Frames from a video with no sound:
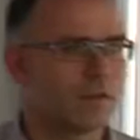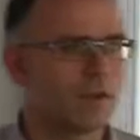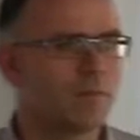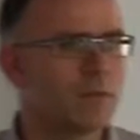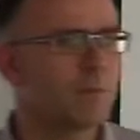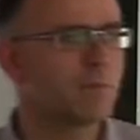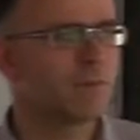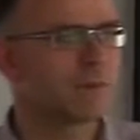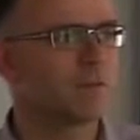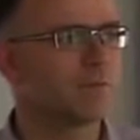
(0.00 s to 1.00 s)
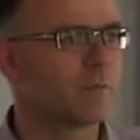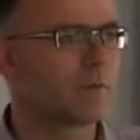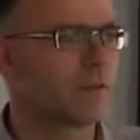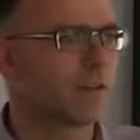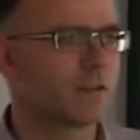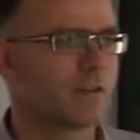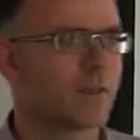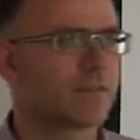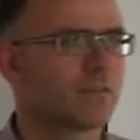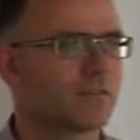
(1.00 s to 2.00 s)
you, how many people have actually implemented any kind
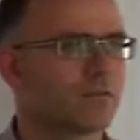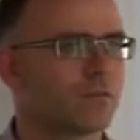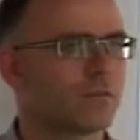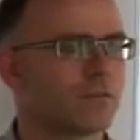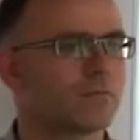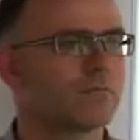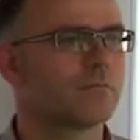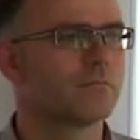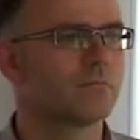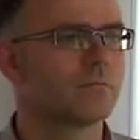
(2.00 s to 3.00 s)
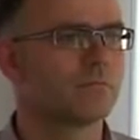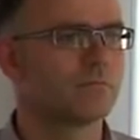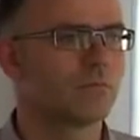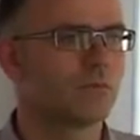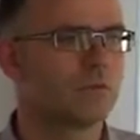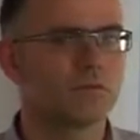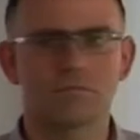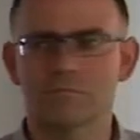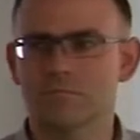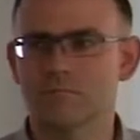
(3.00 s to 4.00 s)
of access control system?
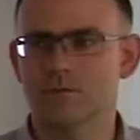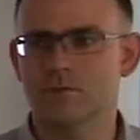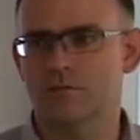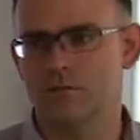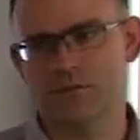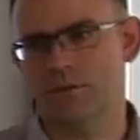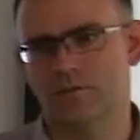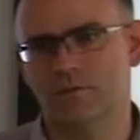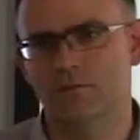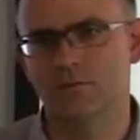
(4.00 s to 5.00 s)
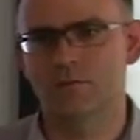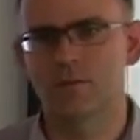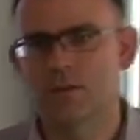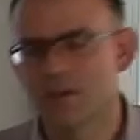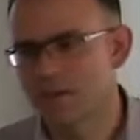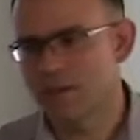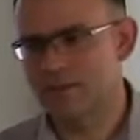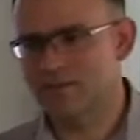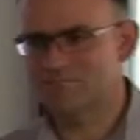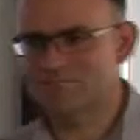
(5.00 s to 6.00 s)
One, two, three, four, five. So, so
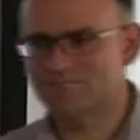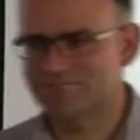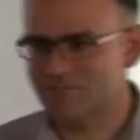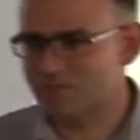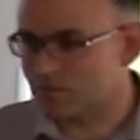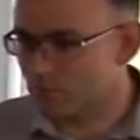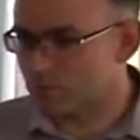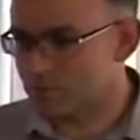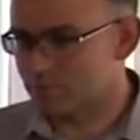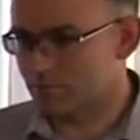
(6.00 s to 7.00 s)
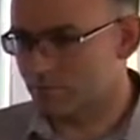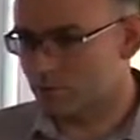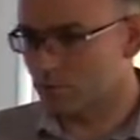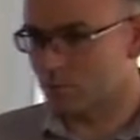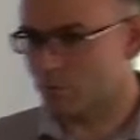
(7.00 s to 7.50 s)
it's straightforward. There are known